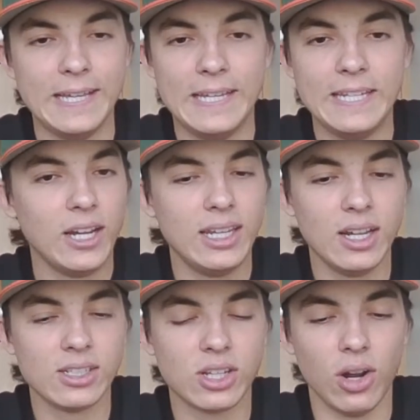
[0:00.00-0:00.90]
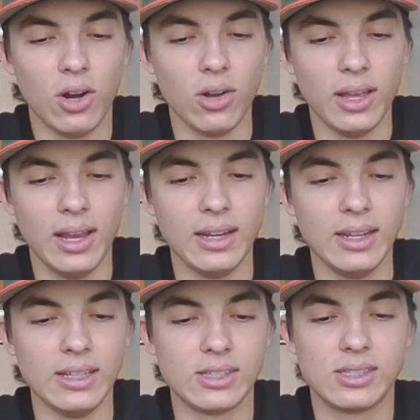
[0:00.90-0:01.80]
He does it all, and
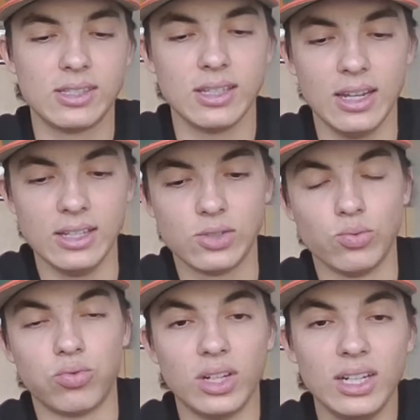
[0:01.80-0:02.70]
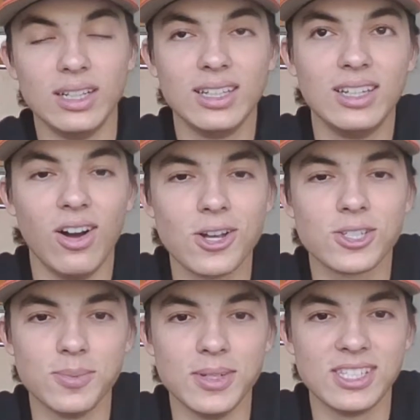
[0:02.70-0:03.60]
it's really
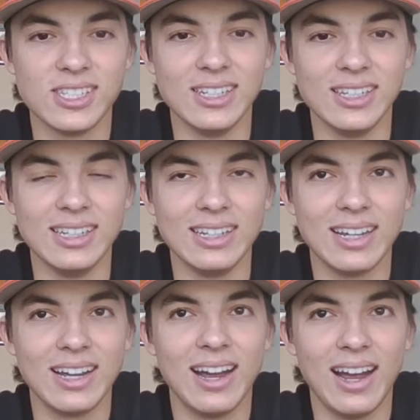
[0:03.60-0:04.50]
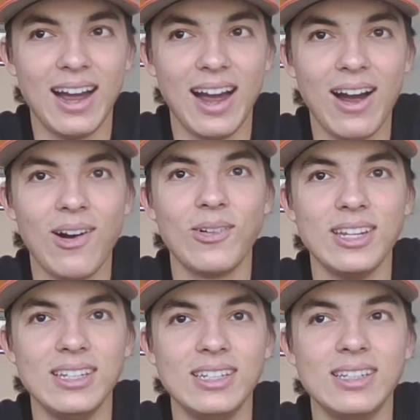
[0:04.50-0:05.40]
awesome to see how
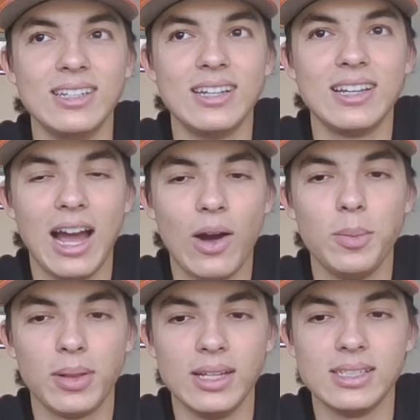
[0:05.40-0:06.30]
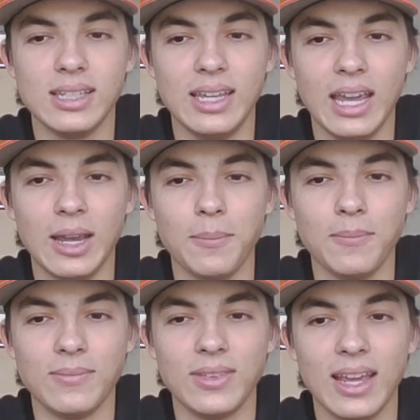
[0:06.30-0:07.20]
he plays the
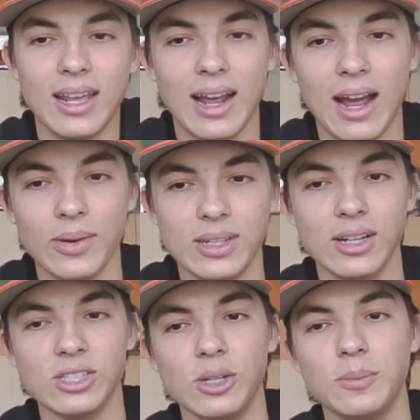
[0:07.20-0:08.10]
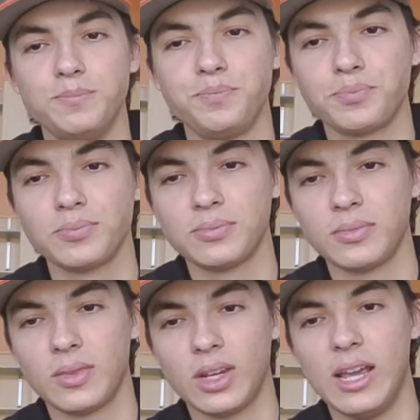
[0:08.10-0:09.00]
game and how he does it.
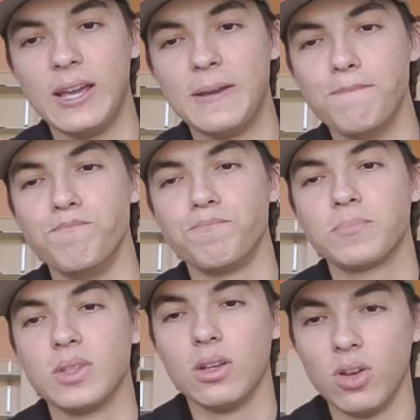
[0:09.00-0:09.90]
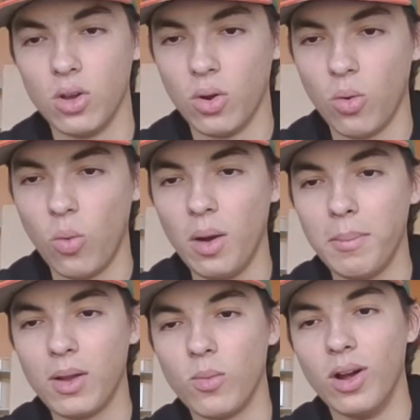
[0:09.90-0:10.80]
And Juan
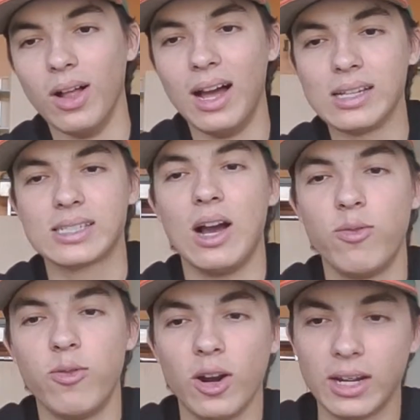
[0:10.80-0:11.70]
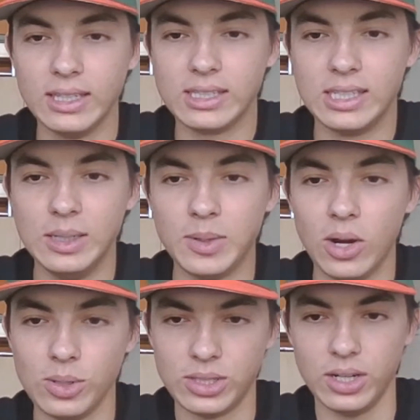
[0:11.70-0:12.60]
Manuel asks, how far can this team
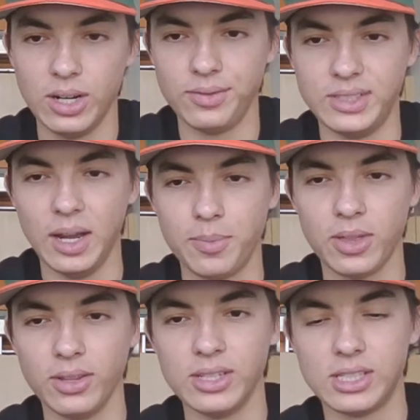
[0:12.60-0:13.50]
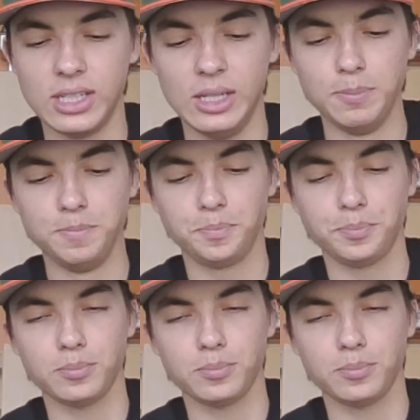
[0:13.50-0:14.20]
go? Is there enough depth on this team?